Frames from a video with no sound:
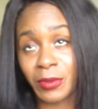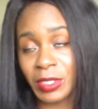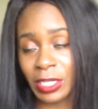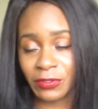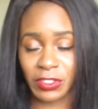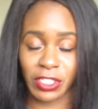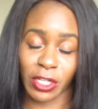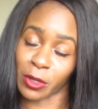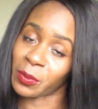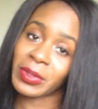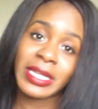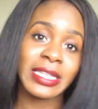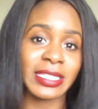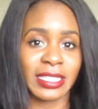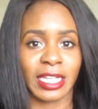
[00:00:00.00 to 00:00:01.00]
I would love to
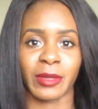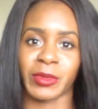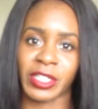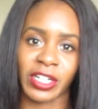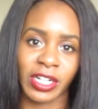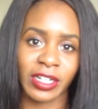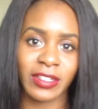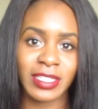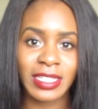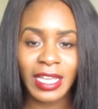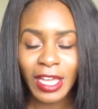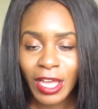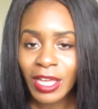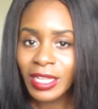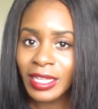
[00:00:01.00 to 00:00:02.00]
know. Please tell me, girls.